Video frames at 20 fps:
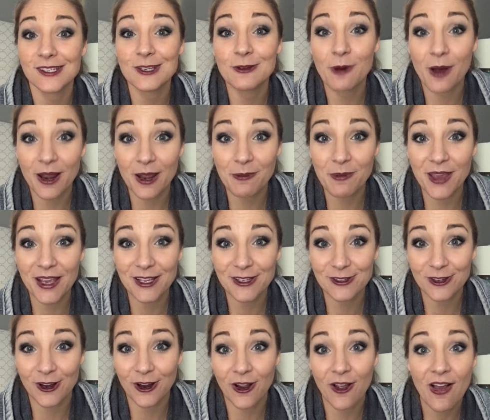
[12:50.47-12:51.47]
You want to make
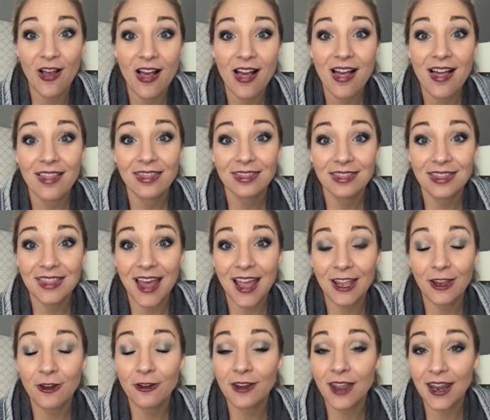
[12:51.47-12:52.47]
sure
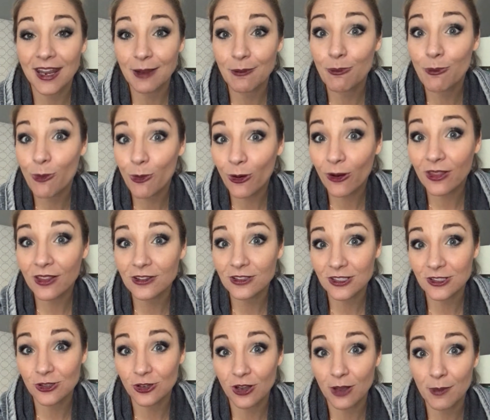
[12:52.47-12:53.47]
that you're getting more than
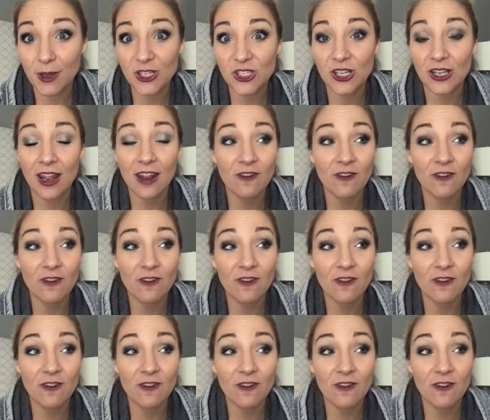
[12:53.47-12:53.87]
just your commission.